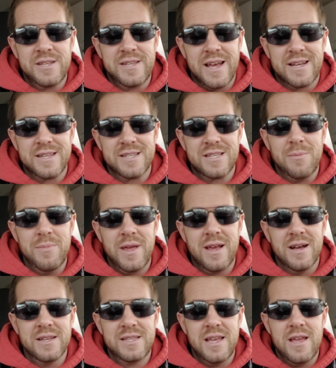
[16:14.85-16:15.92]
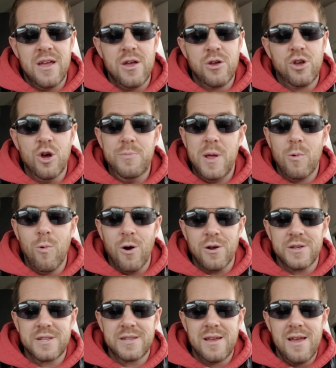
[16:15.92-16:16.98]
sexism because it could be
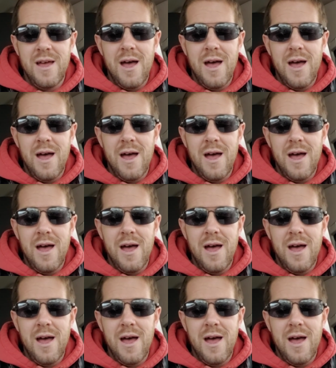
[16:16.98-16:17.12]
worse.